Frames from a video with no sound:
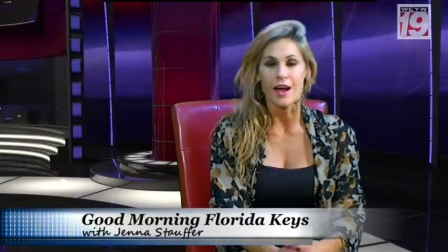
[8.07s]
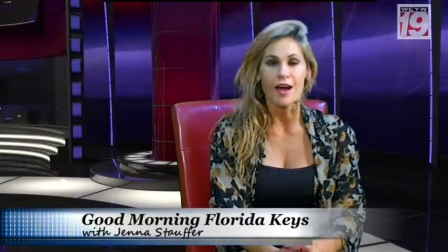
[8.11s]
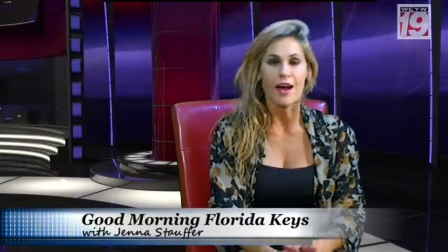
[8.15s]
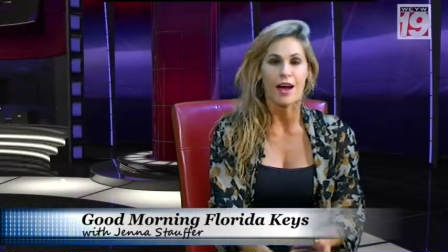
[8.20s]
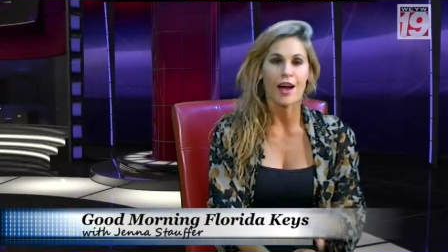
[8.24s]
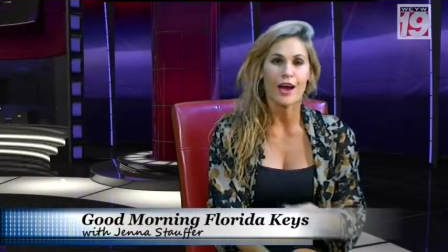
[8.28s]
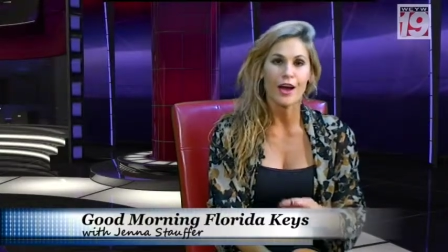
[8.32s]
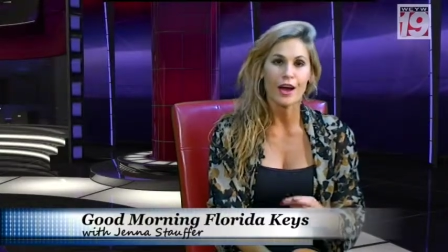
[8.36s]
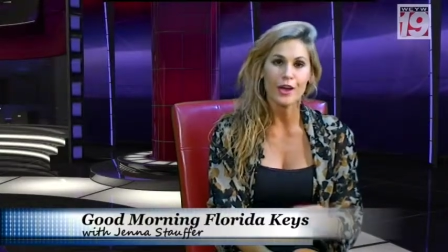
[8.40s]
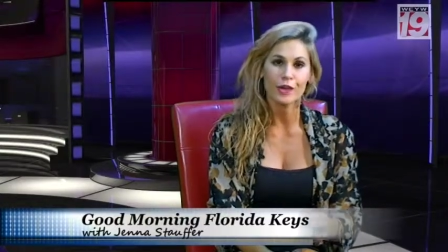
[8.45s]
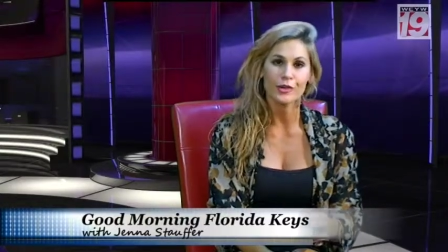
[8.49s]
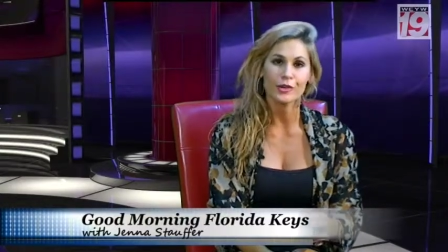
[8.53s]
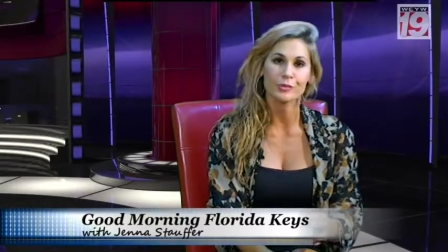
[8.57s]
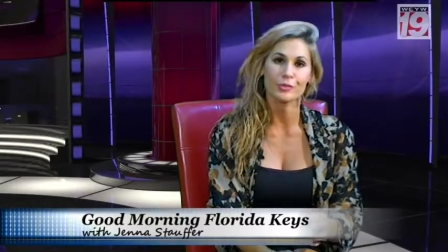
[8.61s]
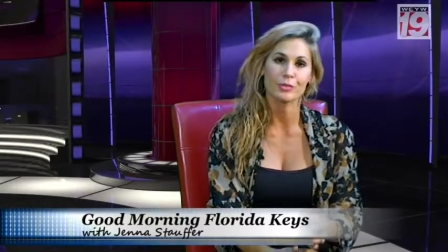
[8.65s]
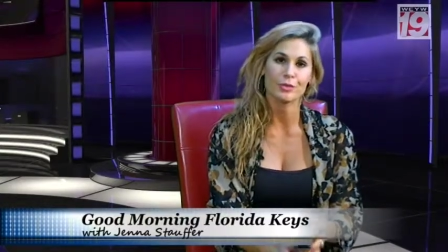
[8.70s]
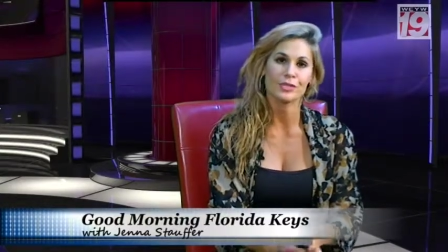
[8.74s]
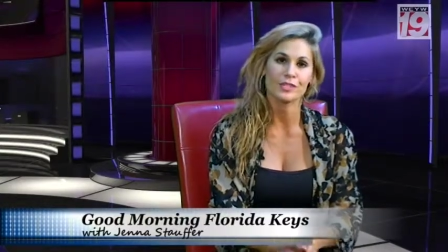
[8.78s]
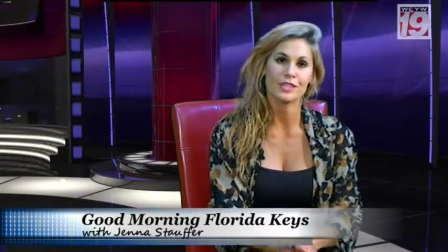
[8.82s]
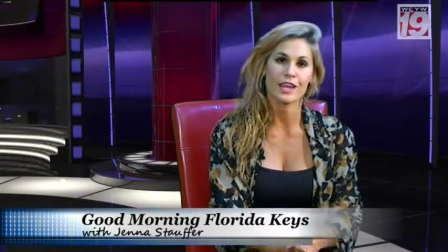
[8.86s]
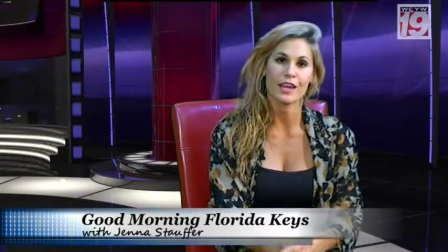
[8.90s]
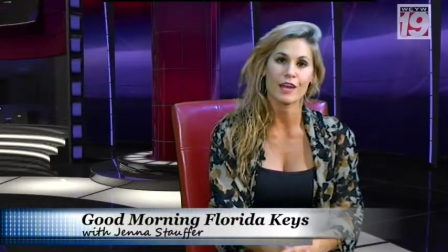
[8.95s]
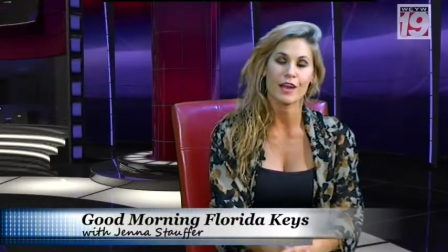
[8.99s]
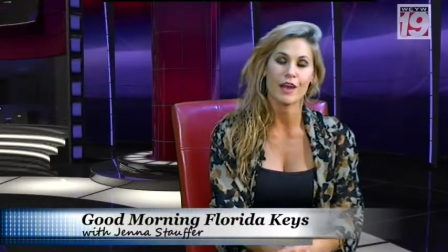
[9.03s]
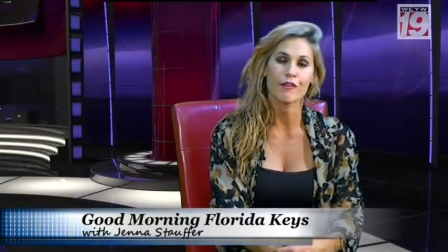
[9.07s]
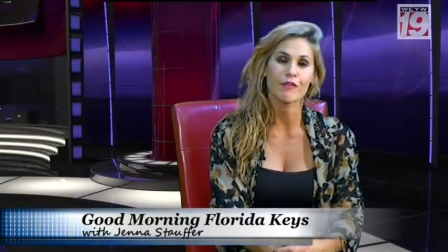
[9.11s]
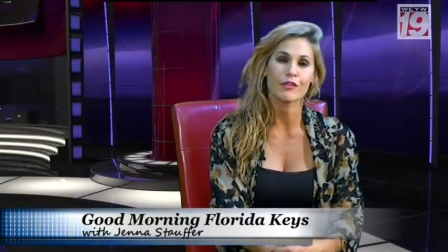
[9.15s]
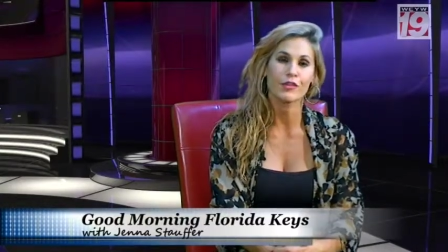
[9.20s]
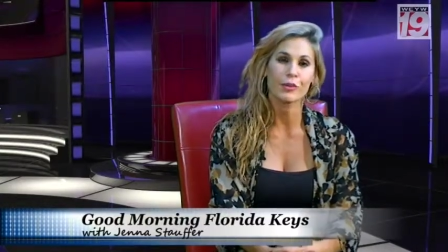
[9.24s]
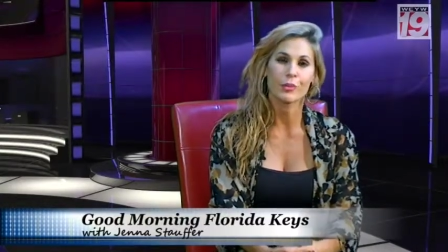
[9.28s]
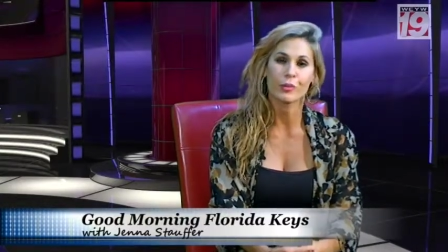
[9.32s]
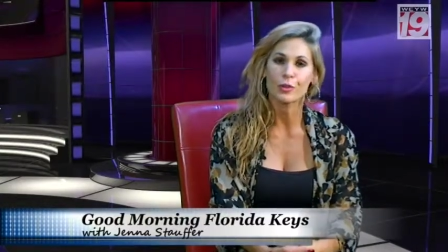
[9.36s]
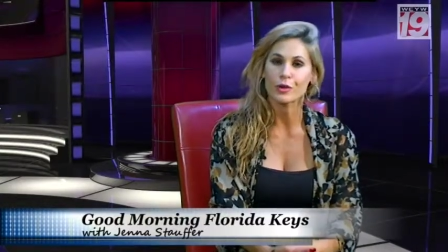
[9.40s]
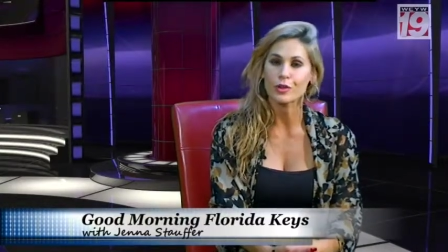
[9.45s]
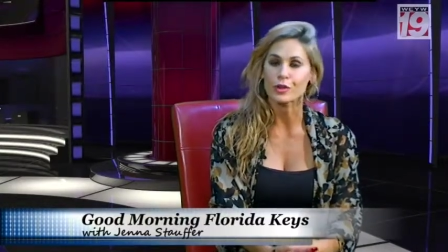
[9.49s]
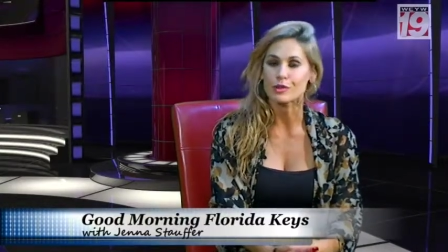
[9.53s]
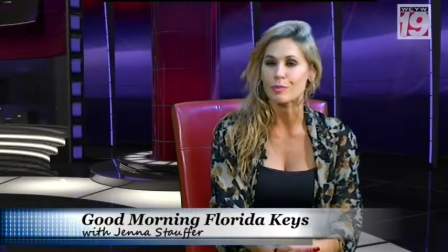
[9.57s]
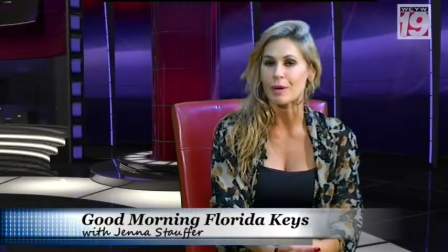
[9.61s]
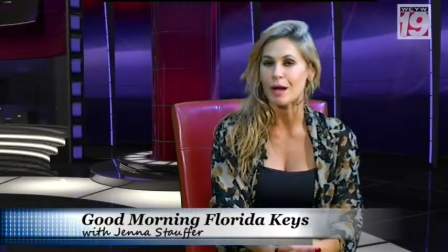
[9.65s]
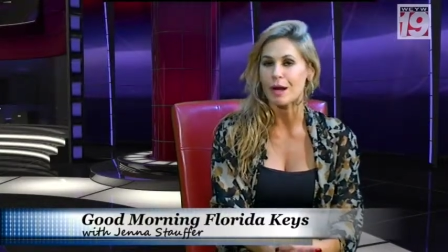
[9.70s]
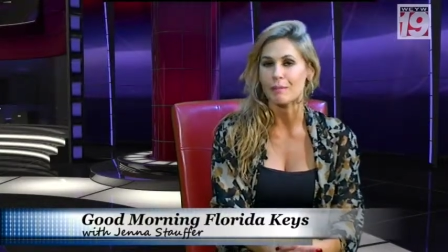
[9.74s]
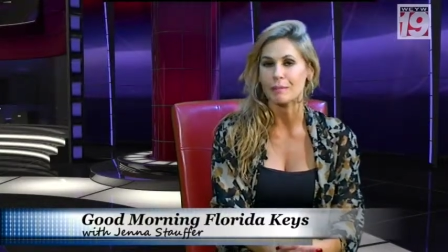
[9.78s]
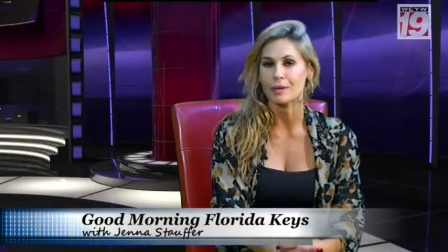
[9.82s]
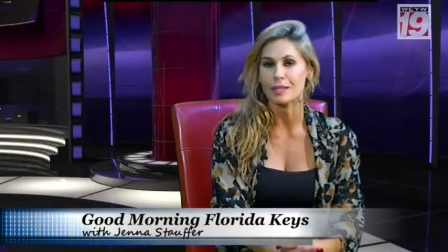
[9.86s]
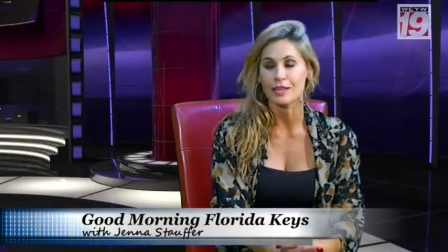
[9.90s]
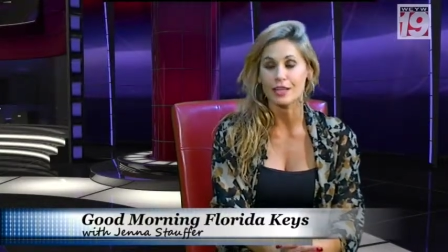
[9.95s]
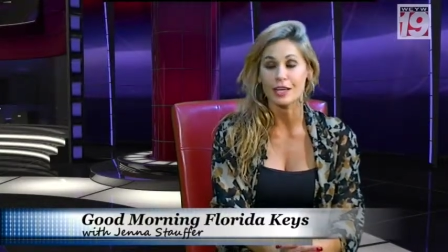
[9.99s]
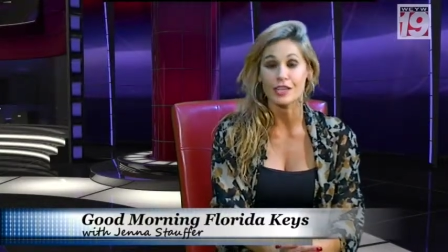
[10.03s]
100% of the world's
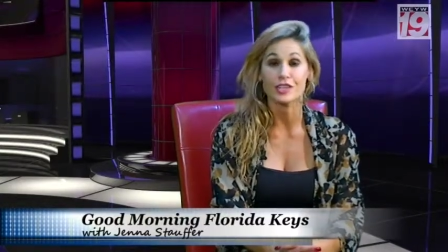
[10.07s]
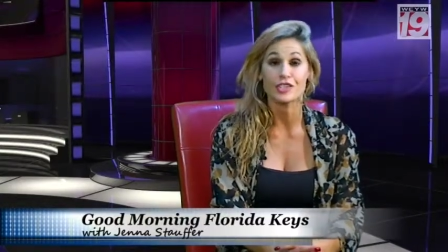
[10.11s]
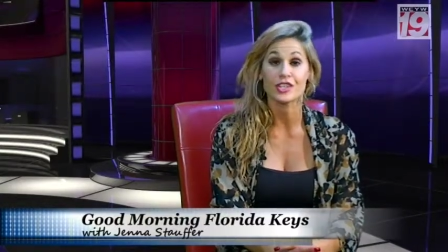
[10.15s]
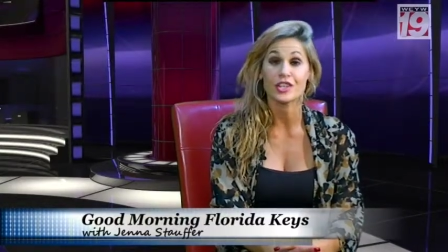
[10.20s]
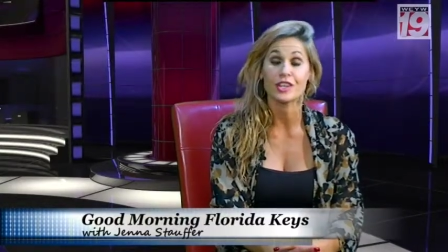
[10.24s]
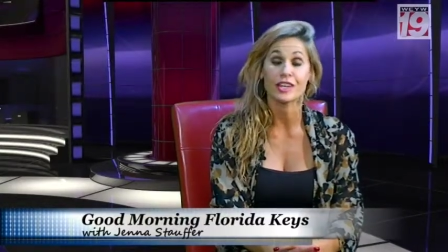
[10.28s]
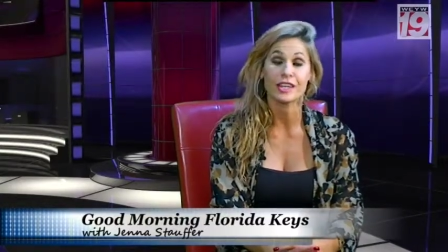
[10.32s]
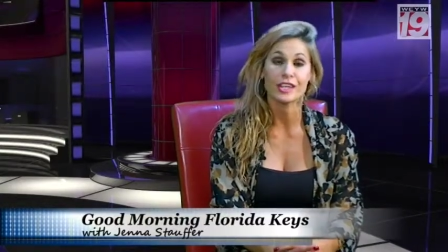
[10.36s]
population